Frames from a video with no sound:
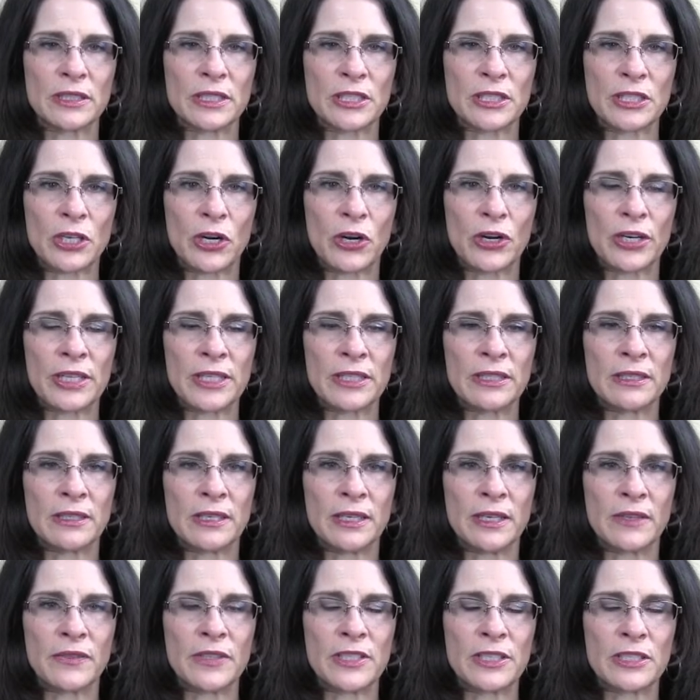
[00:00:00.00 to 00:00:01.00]
started
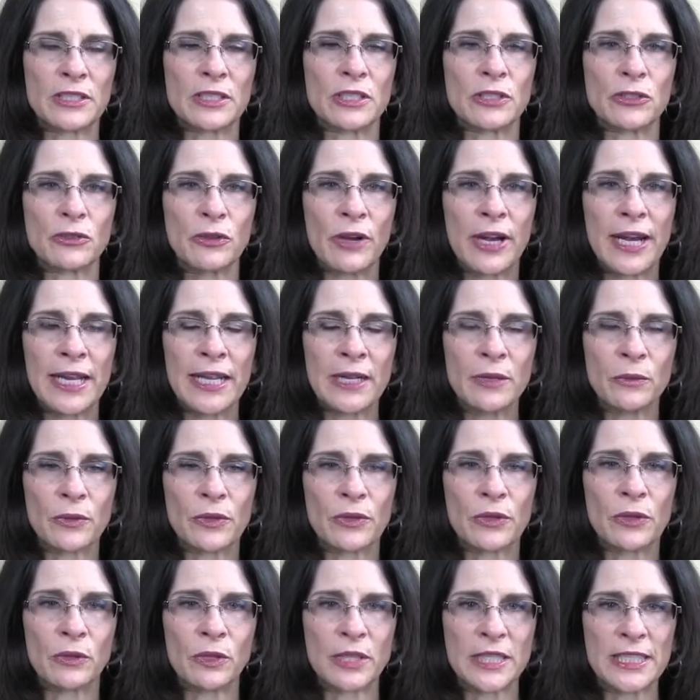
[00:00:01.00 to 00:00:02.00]
in this training
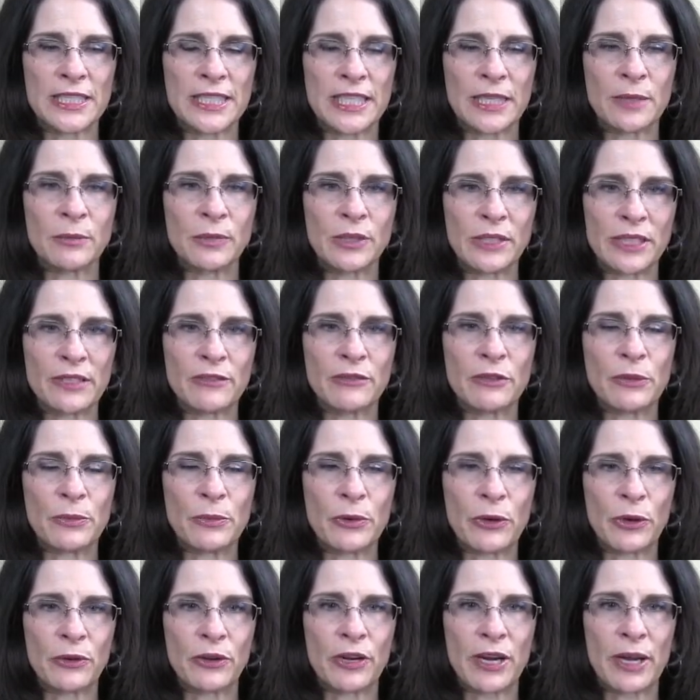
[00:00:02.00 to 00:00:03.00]
with Holistic Belief
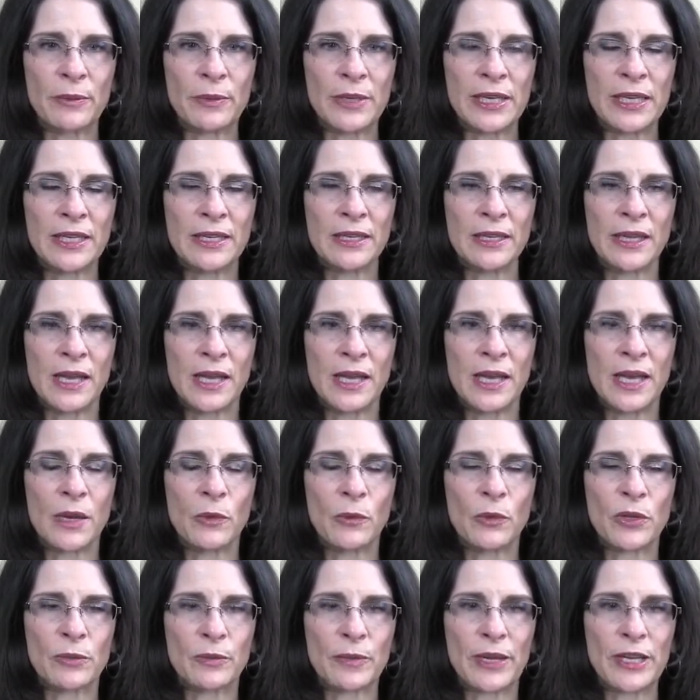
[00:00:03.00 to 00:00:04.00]
Reprogramming
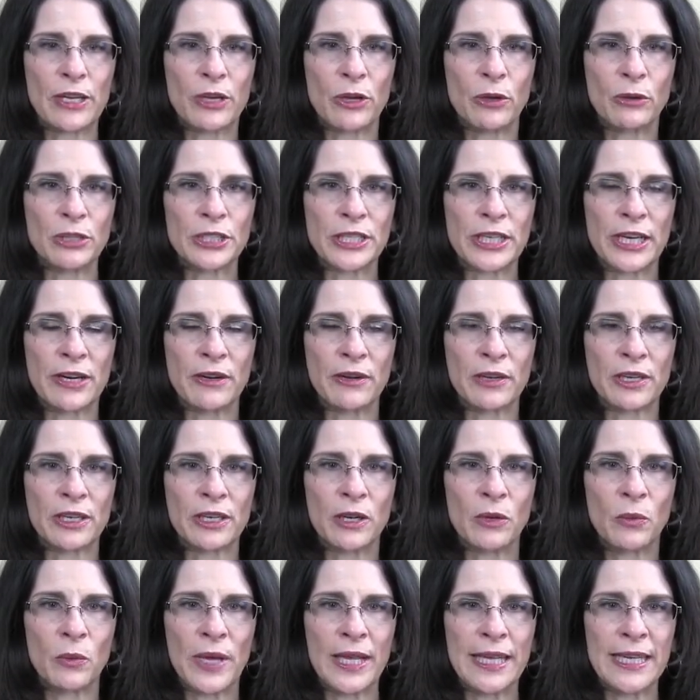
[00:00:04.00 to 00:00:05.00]
with my coach
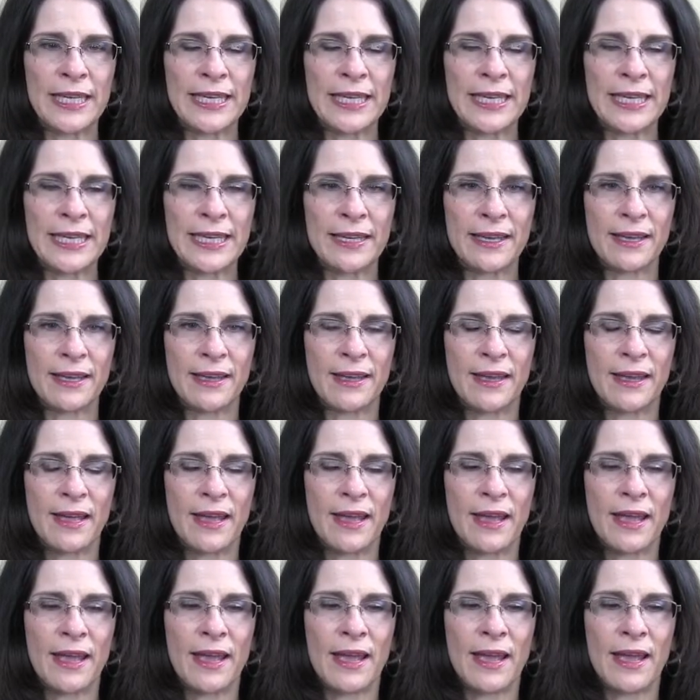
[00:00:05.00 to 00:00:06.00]
Erica Awakening.
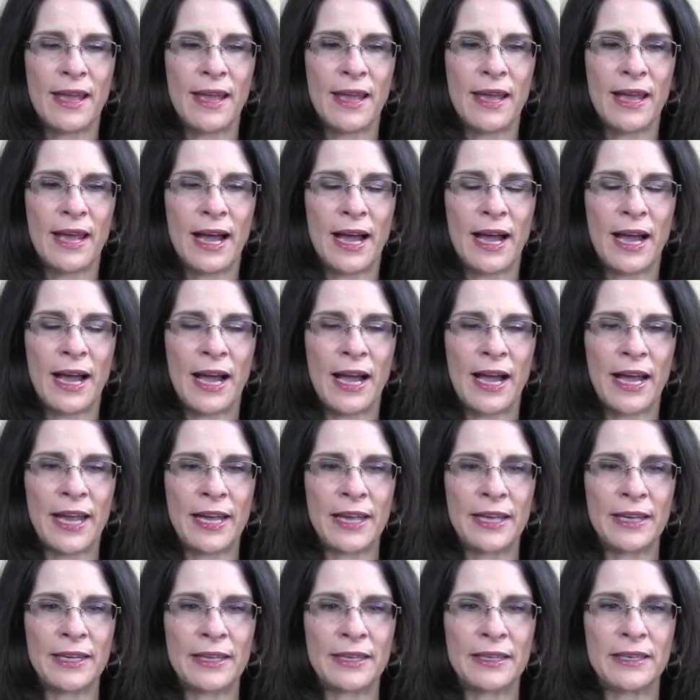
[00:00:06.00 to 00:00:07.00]

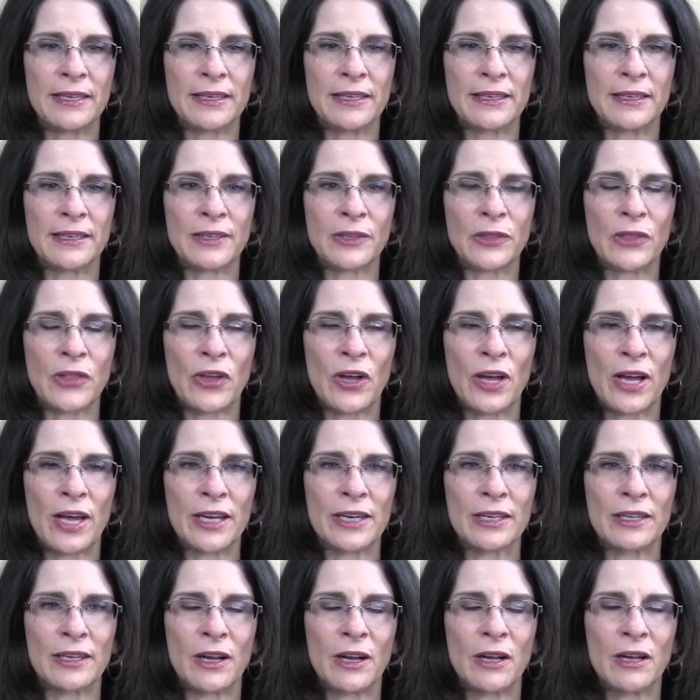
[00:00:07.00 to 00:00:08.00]
I
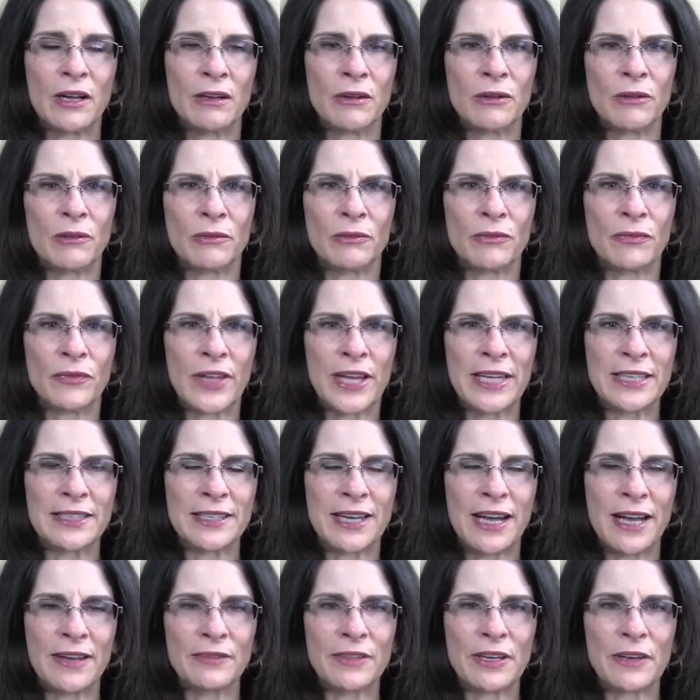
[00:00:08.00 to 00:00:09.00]
thought, oh, that
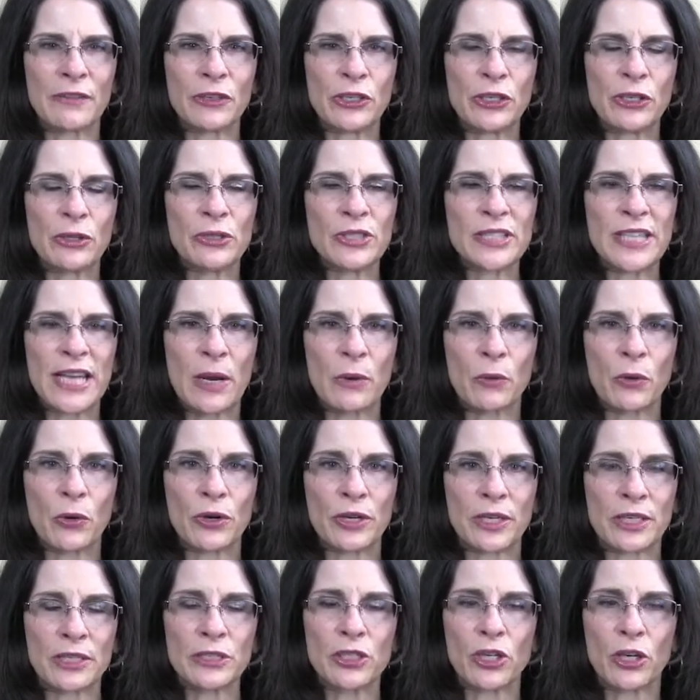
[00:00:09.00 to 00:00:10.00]
I've never used that
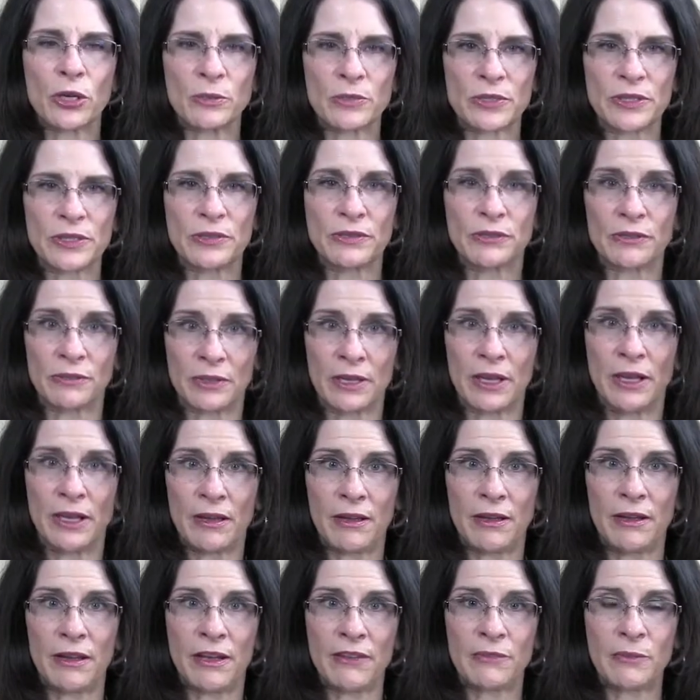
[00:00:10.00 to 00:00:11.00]
word in terms
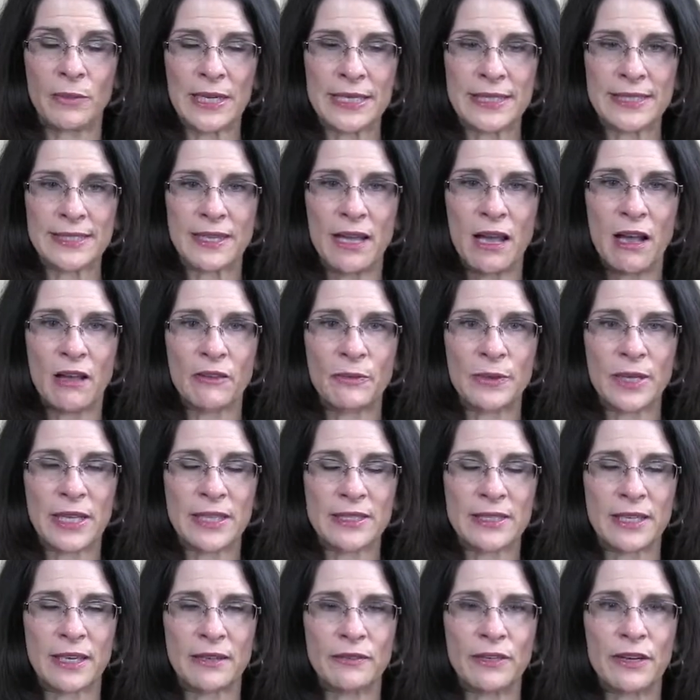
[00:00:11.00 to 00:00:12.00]
of myself
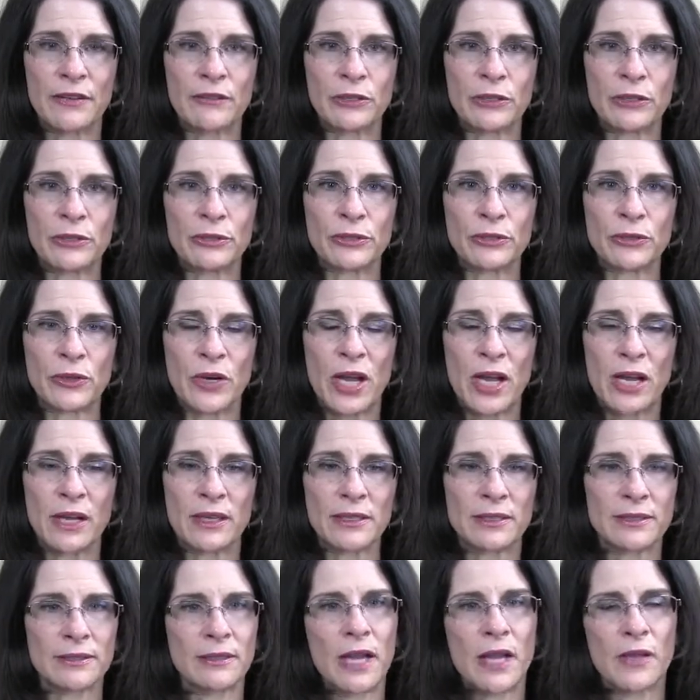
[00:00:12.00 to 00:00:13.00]
because I've never used
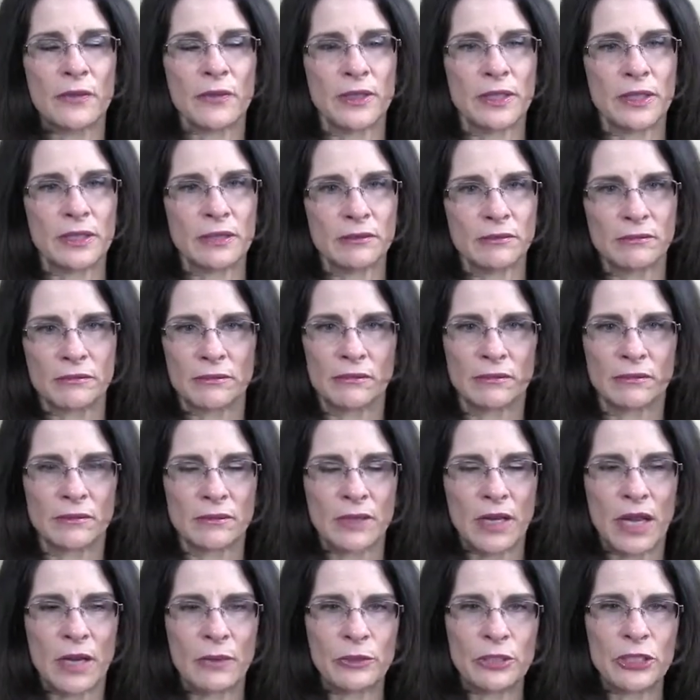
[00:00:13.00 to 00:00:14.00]
drugs. Not that
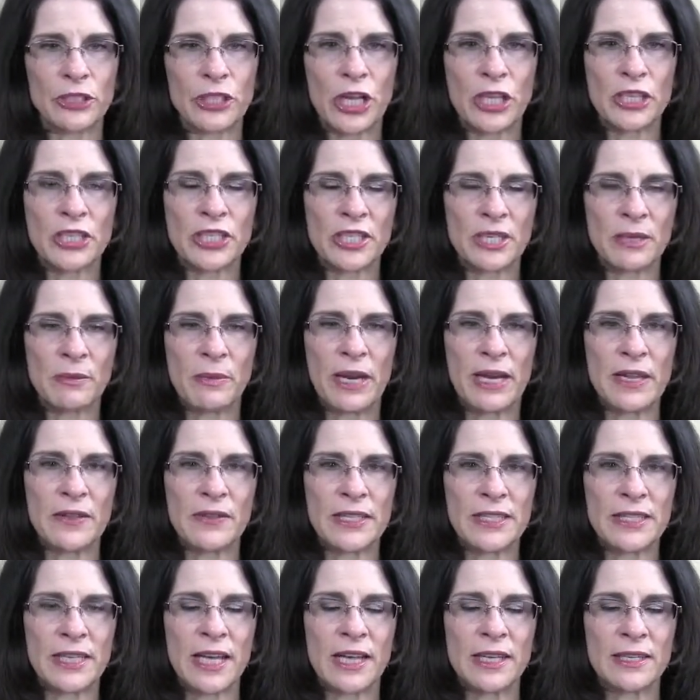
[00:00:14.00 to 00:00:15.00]
I would judge anybody
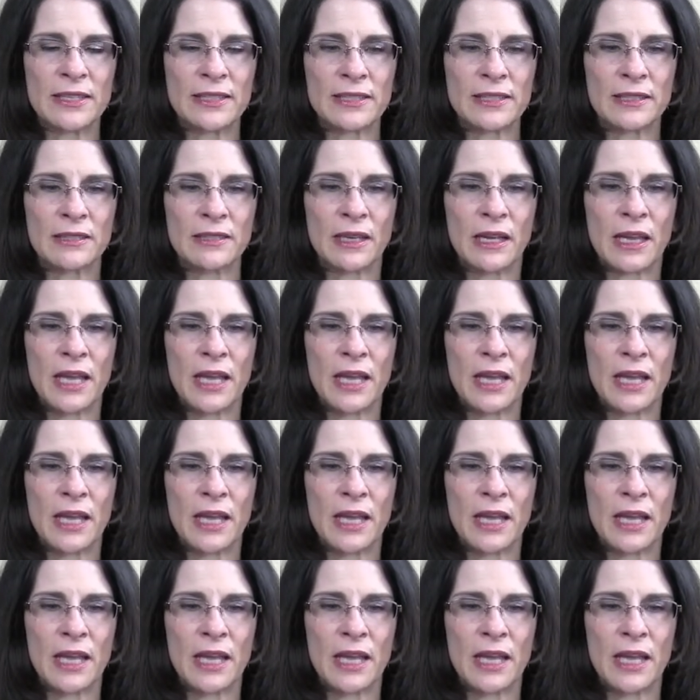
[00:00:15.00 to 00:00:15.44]
that does,